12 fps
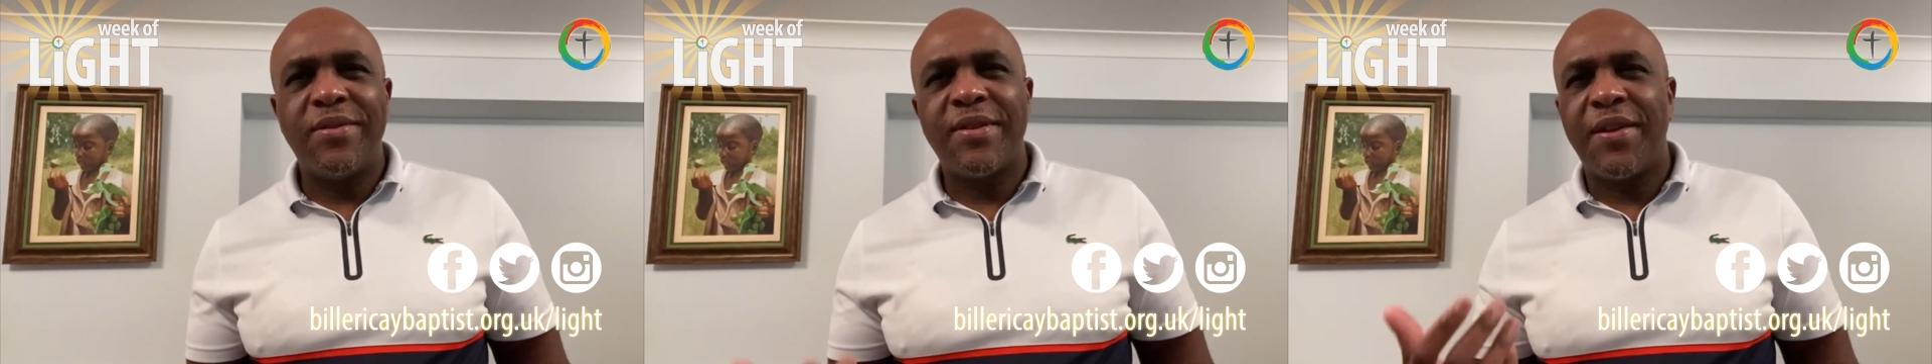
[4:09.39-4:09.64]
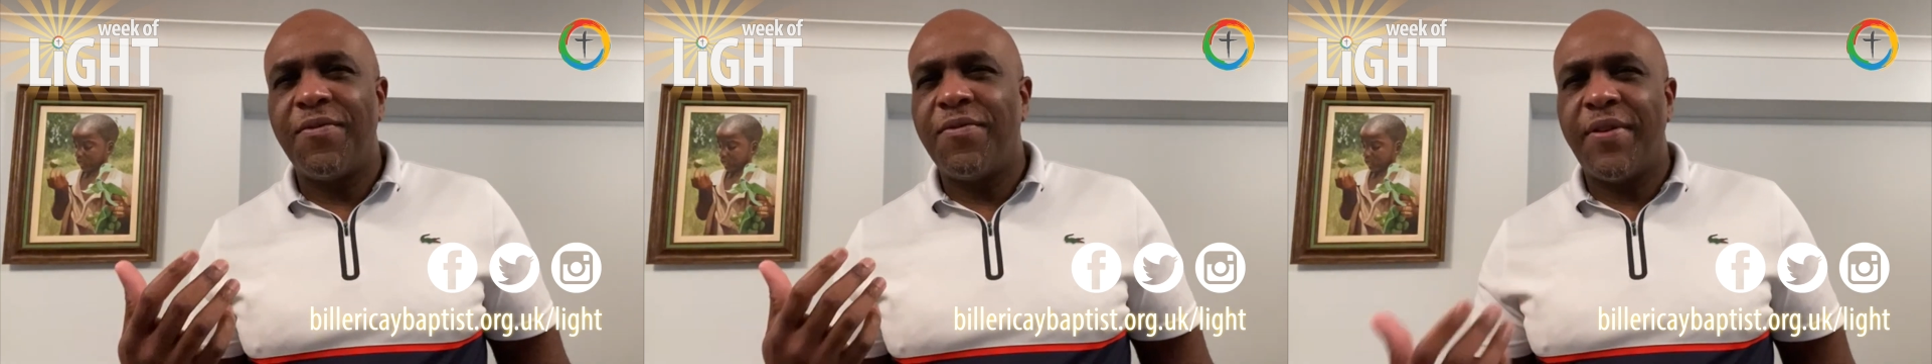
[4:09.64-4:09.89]

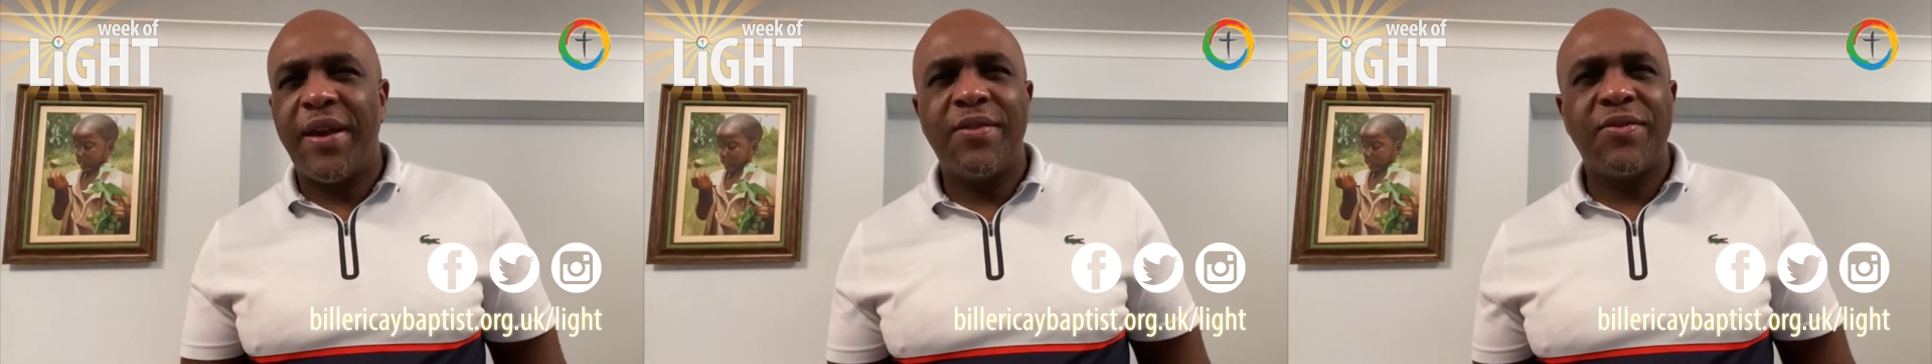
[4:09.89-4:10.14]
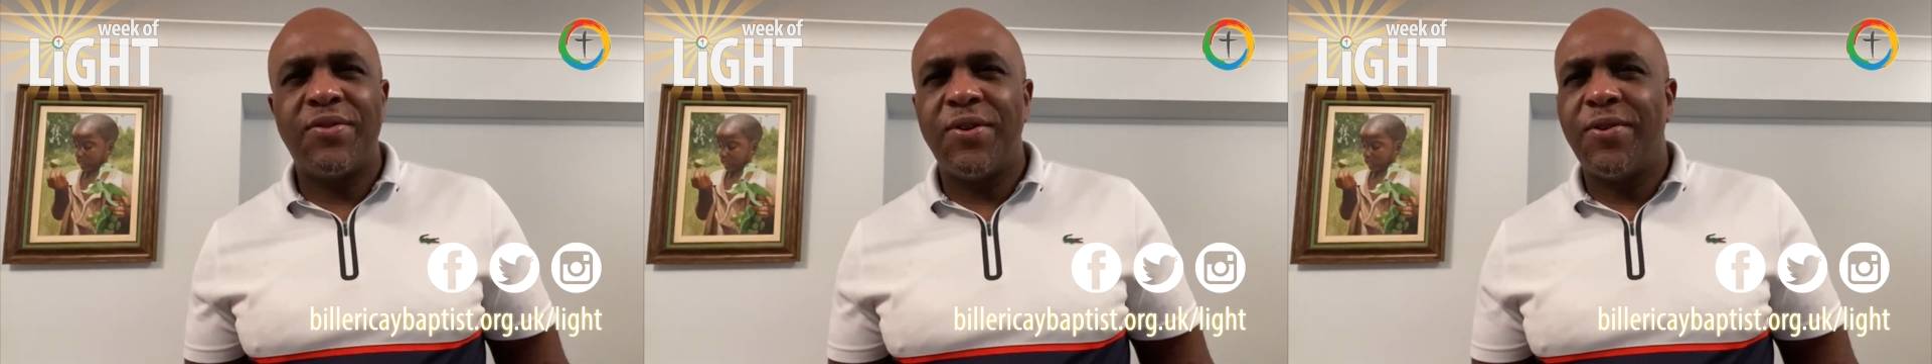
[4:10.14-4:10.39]
and faith
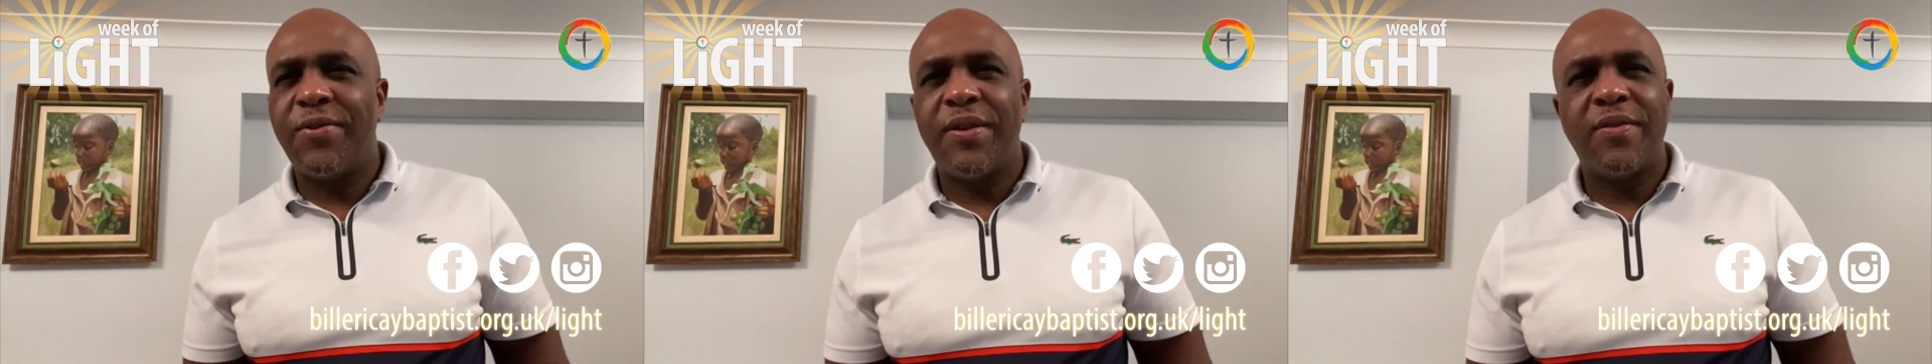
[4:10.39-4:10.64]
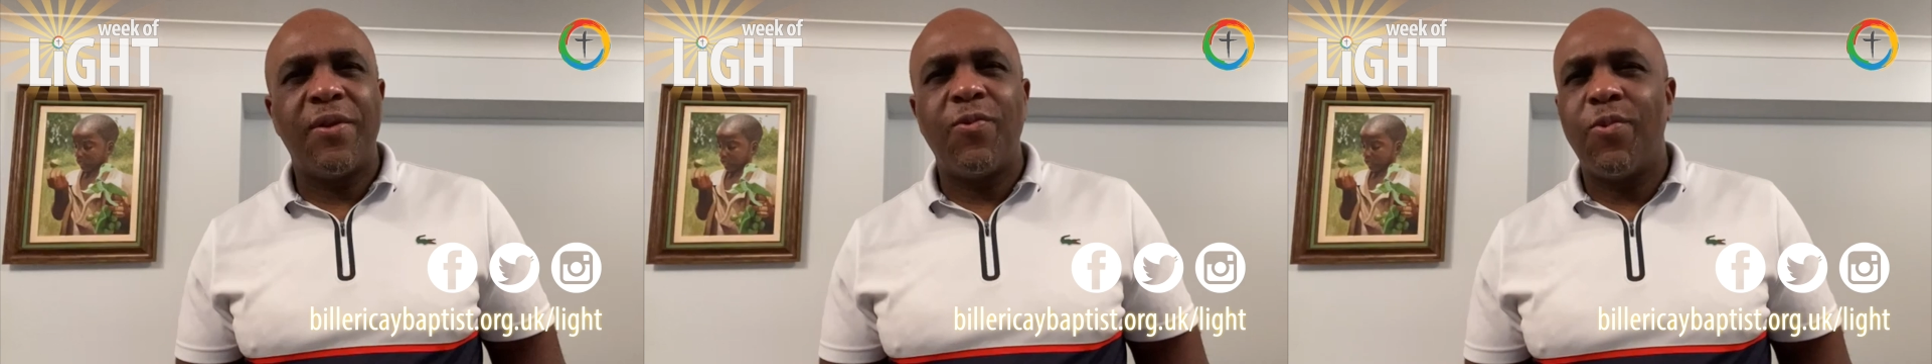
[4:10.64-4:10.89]
stories
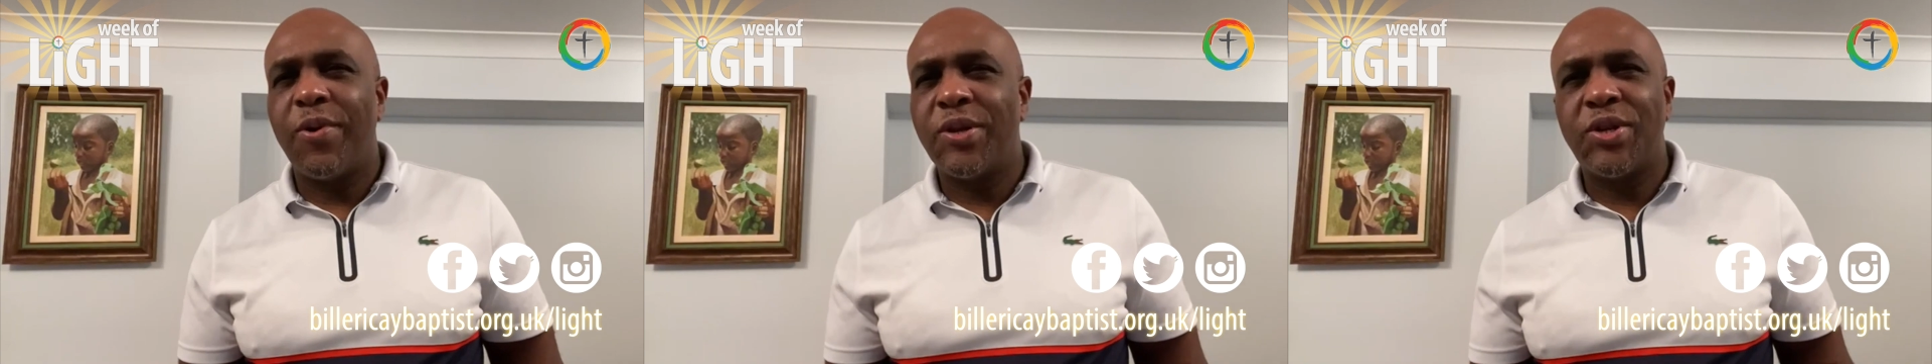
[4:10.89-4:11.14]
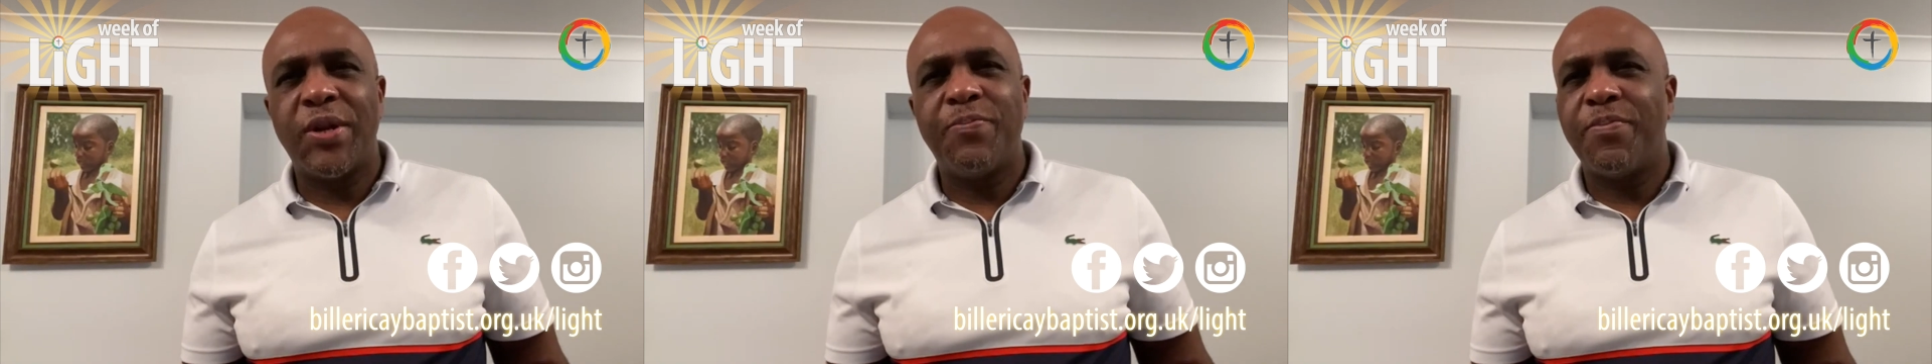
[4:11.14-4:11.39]
and
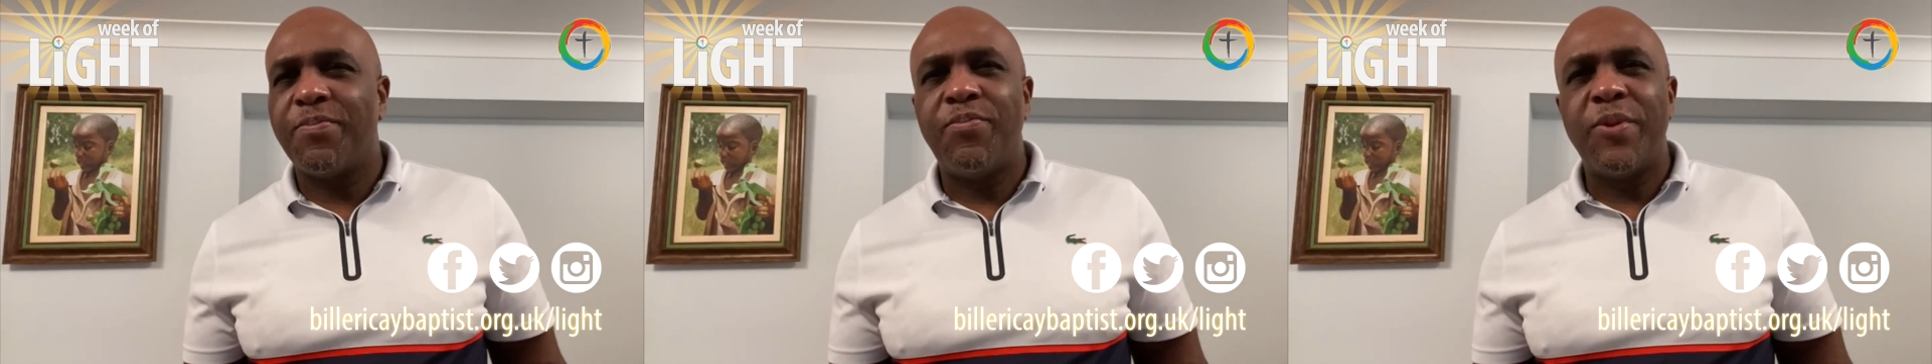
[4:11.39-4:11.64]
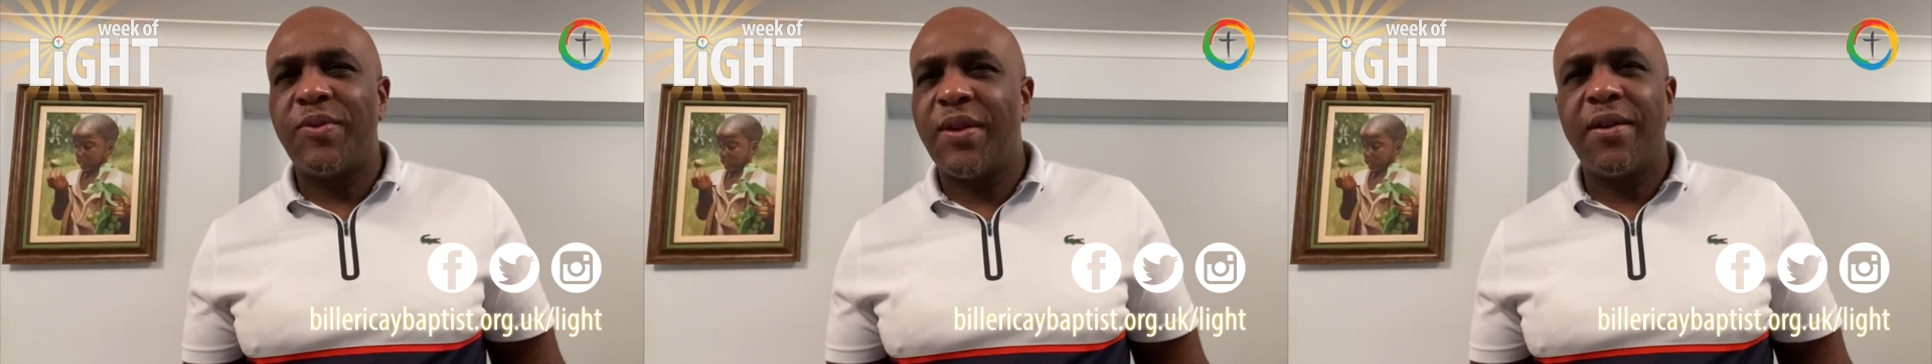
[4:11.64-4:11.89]
worship
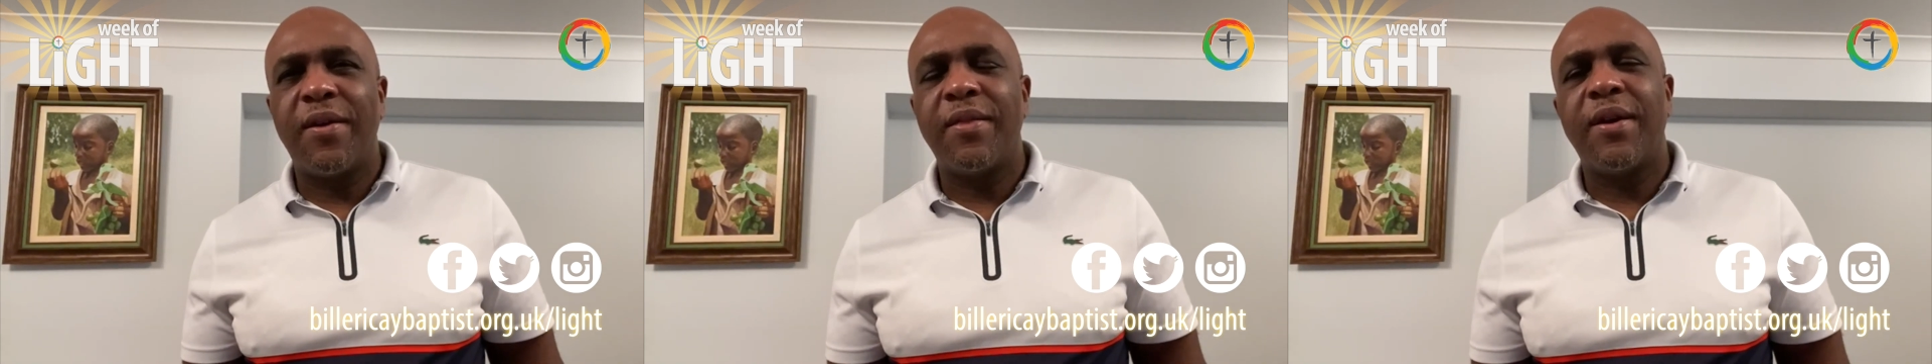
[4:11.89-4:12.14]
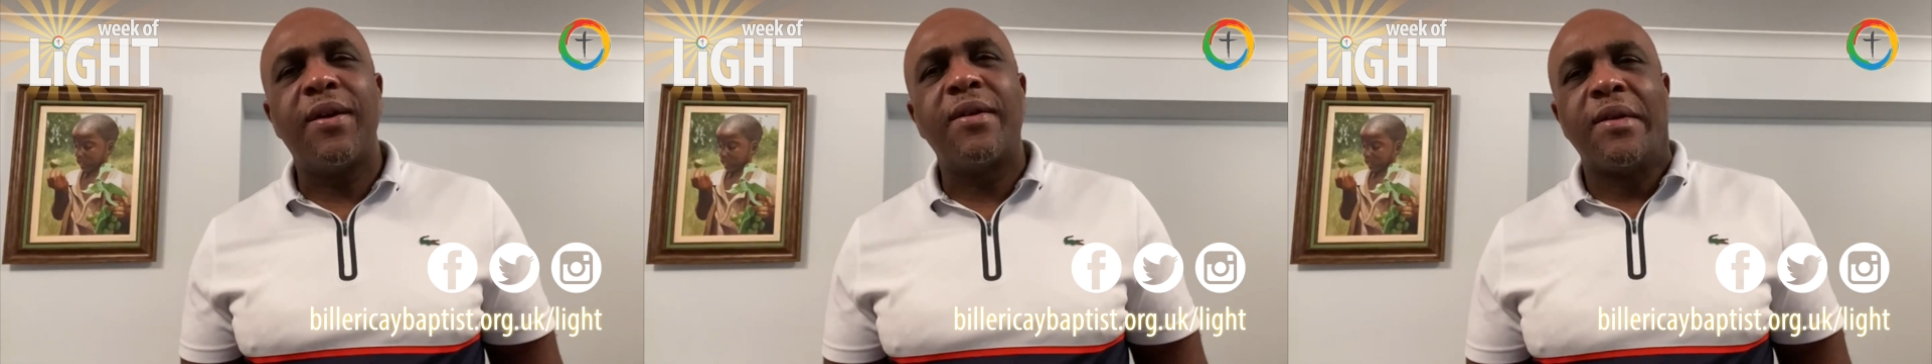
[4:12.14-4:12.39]
music on there.